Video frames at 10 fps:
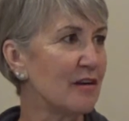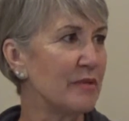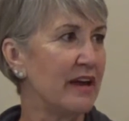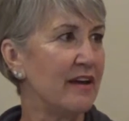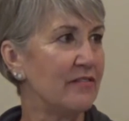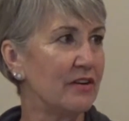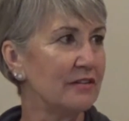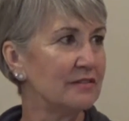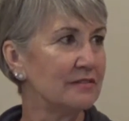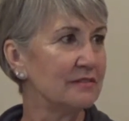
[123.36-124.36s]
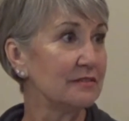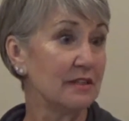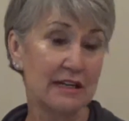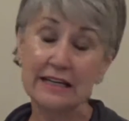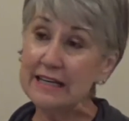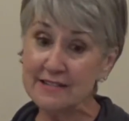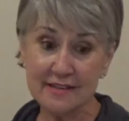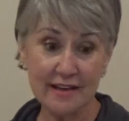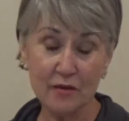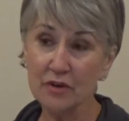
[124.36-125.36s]
our behavior.
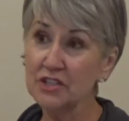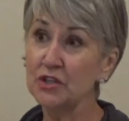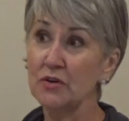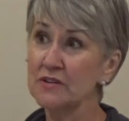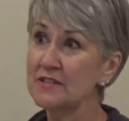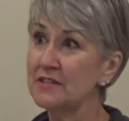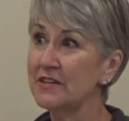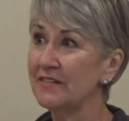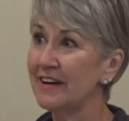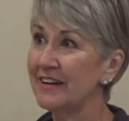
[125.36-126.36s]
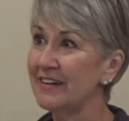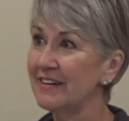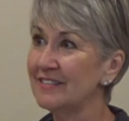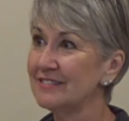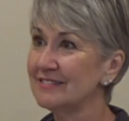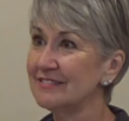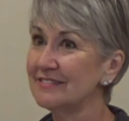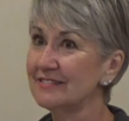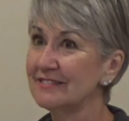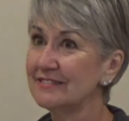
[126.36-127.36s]
Isn't that what Jonah's doing right here?
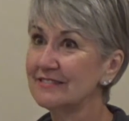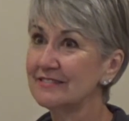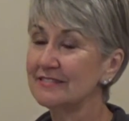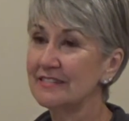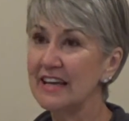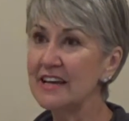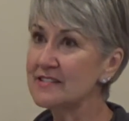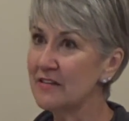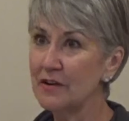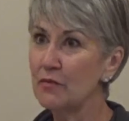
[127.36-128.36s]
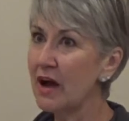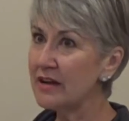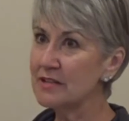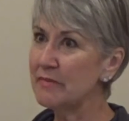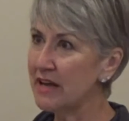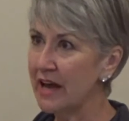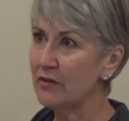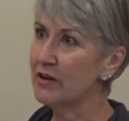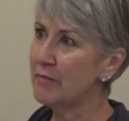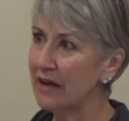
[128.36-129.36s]
He has every right to be
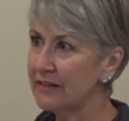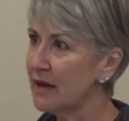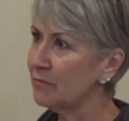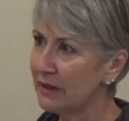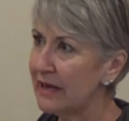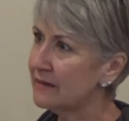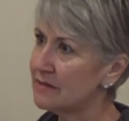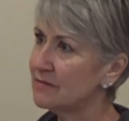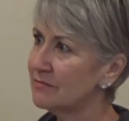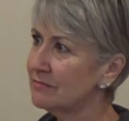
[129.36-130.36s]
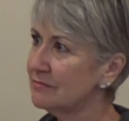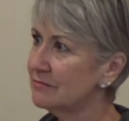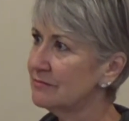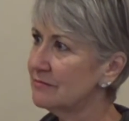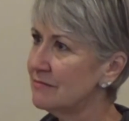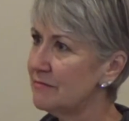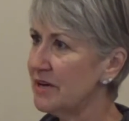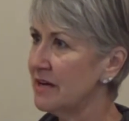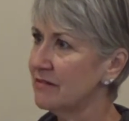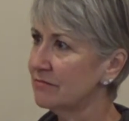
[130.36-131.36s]
angry about that plant
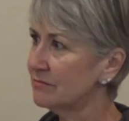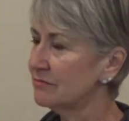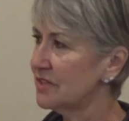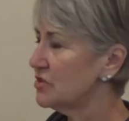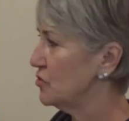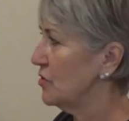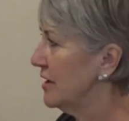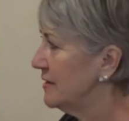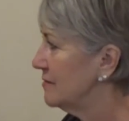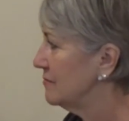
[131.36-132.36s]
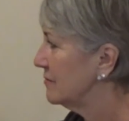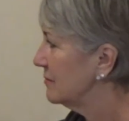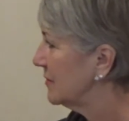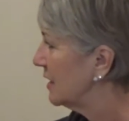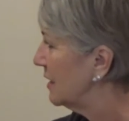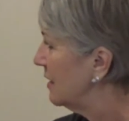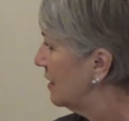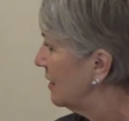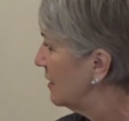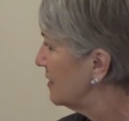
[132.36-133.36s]
being destroyed.
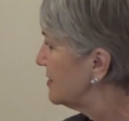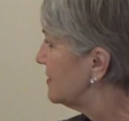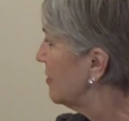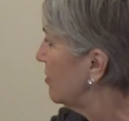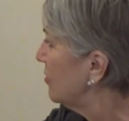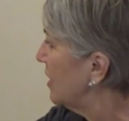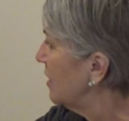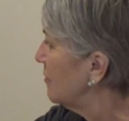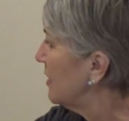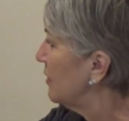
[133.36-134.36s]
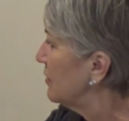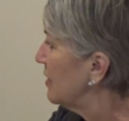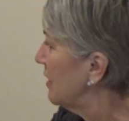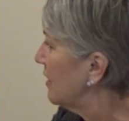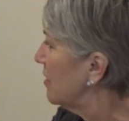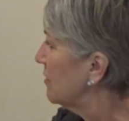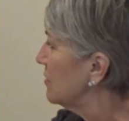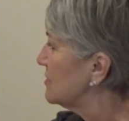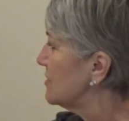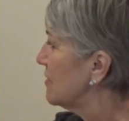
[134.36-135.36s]
So I call
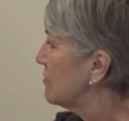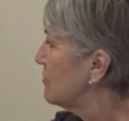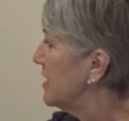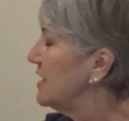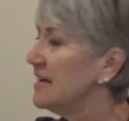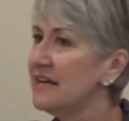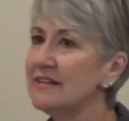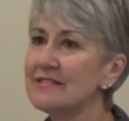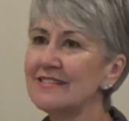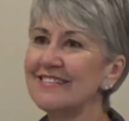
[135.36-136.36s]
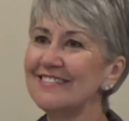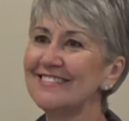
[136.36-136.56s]
those the three D's.